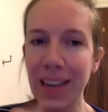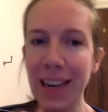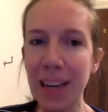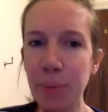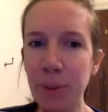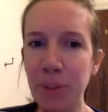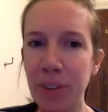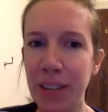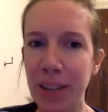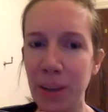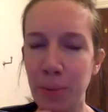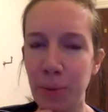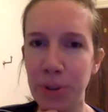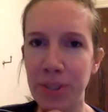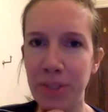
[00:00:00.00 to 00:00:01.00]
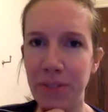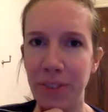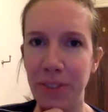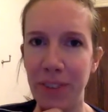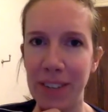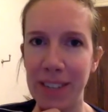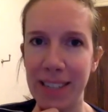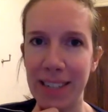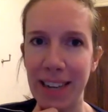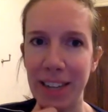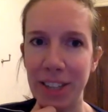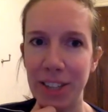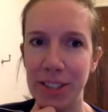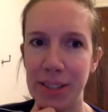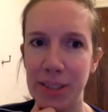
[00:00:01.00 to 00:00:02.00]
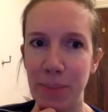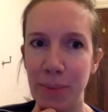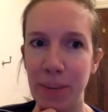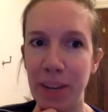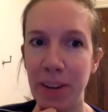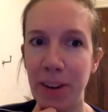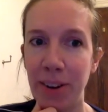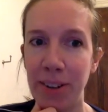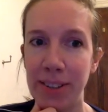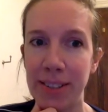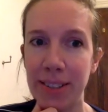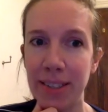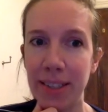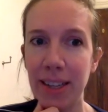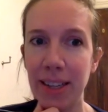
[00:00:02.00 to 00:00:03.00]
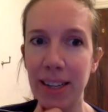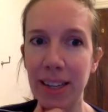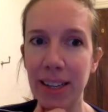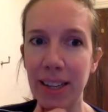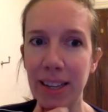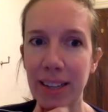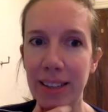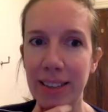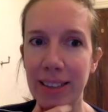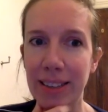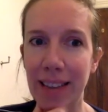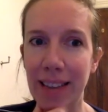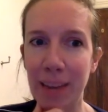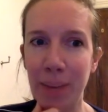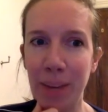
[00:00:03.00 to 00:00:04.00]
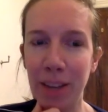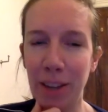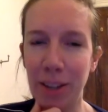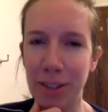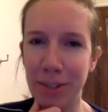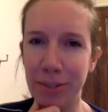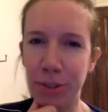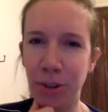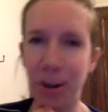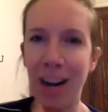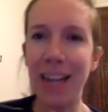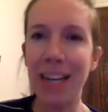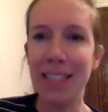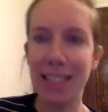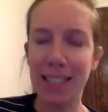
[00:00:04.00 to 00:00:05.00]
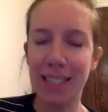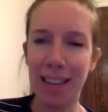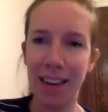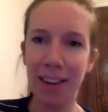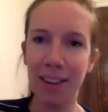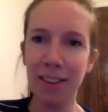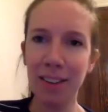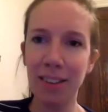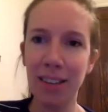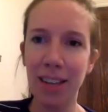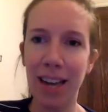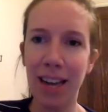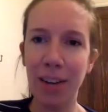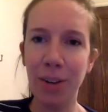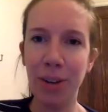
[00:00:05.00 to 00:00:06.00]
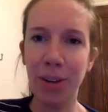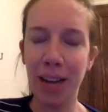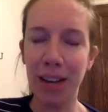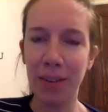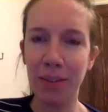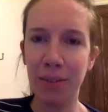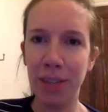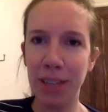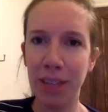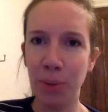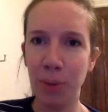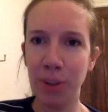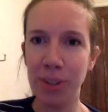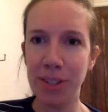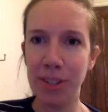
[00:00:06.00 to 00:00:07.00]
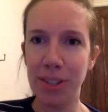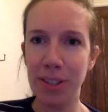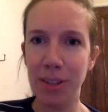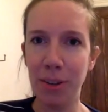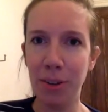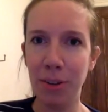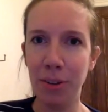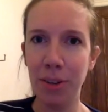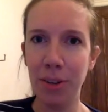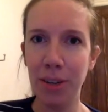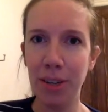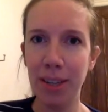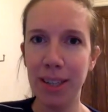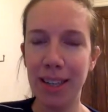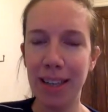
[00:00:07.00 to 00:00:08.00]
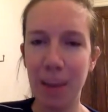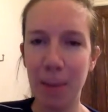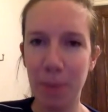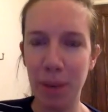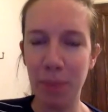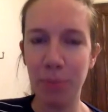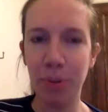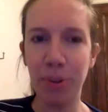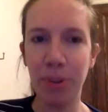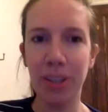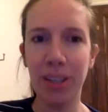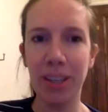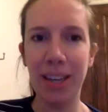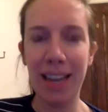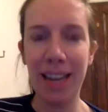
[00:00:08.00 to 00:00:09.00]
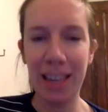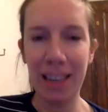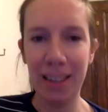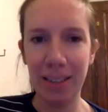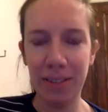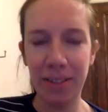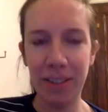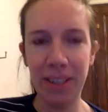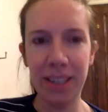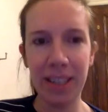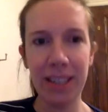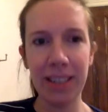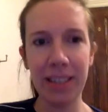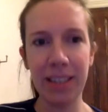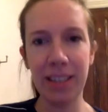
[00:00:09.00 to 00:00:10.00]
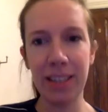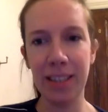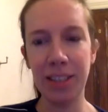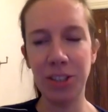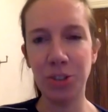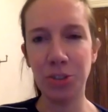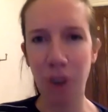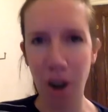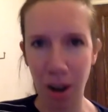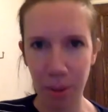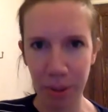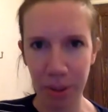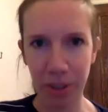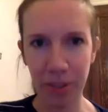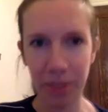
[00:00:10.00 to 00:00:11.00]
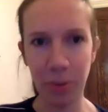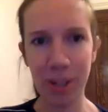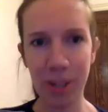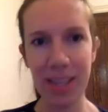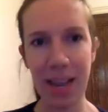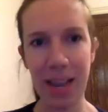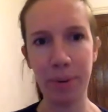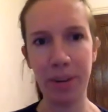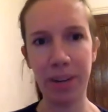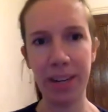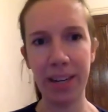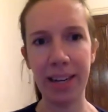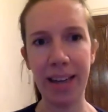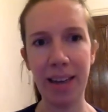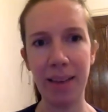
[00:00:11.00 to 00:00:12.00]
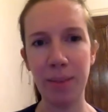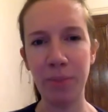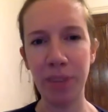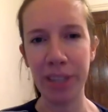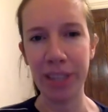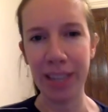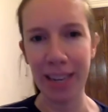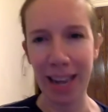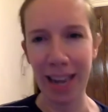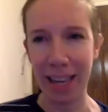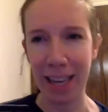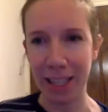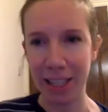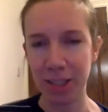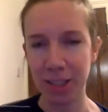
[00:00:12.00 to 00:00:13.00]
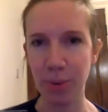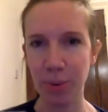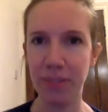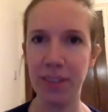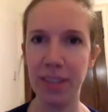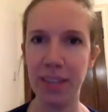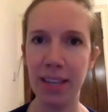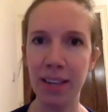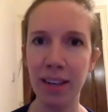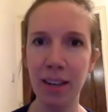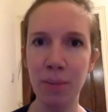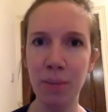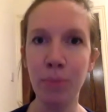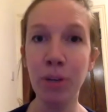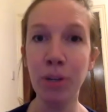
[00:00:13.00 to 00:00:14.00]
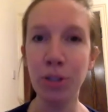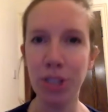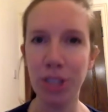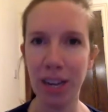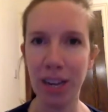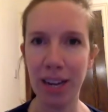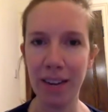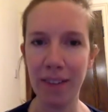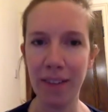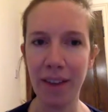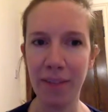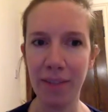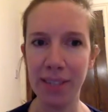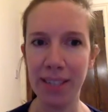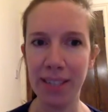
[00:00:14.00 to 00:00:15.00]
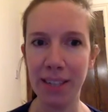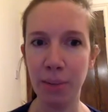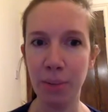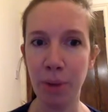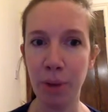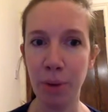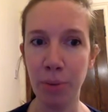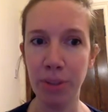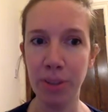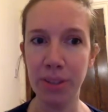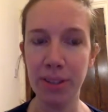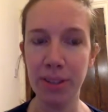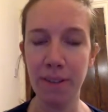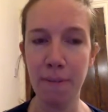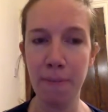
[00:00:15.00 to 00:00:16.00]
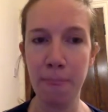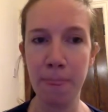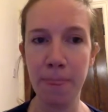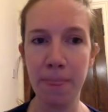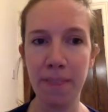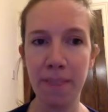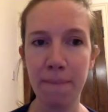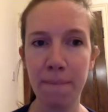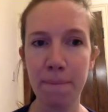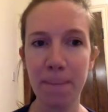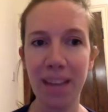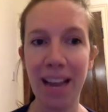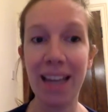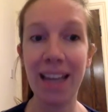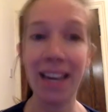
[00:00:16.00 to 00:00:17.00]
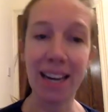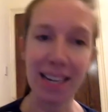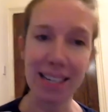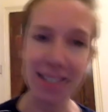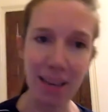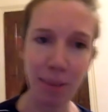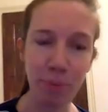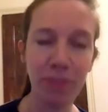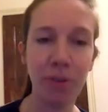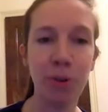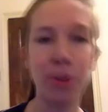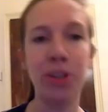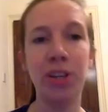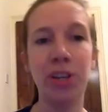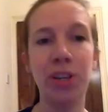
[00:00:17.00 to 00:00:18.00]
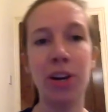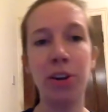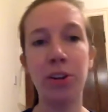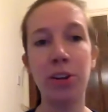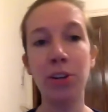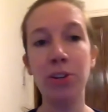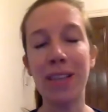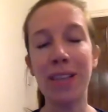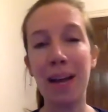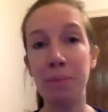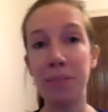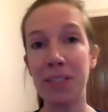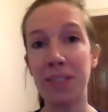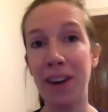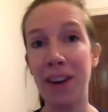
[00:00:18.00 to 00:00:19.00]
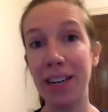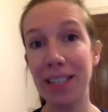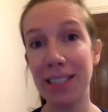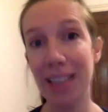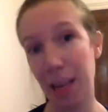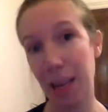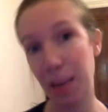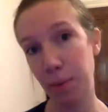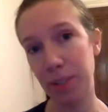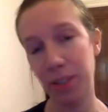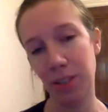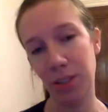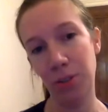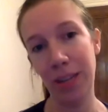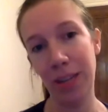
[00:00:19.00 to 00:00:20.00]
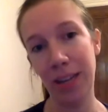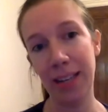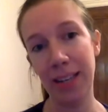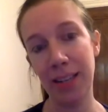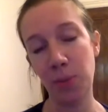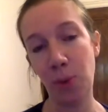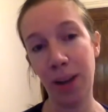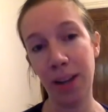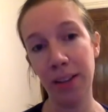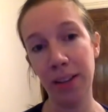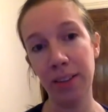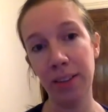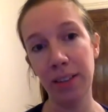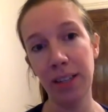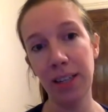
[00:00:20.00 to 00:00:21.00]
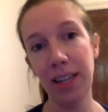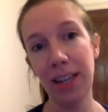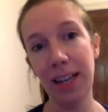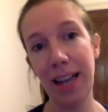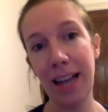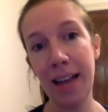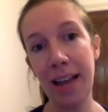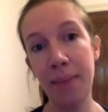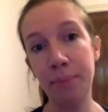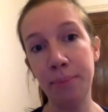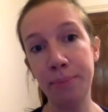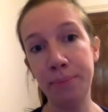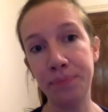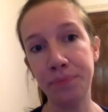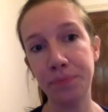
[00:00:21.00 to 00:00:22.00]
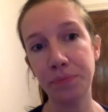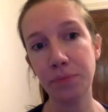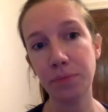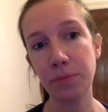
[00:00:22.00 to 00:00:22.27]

and that can be really important for investigations because there can be a lot of dry detail and you kind of really want to get people in feeling the the drama of what's happening and get them really engaged with the minutiae of every single moment and like i said before you know you can use atmospheric tape to do that as well um